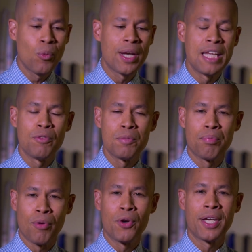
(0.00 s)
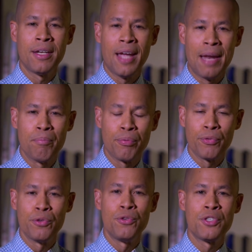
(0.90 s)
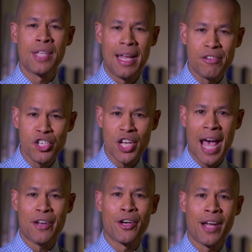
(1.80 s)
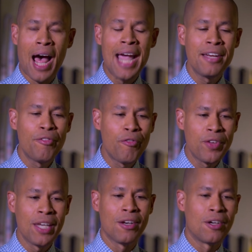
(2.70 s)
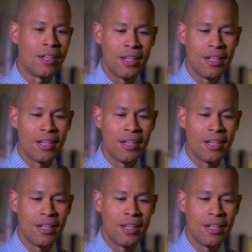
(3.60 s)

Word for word: when he was broken and bruised and shattered, I could feel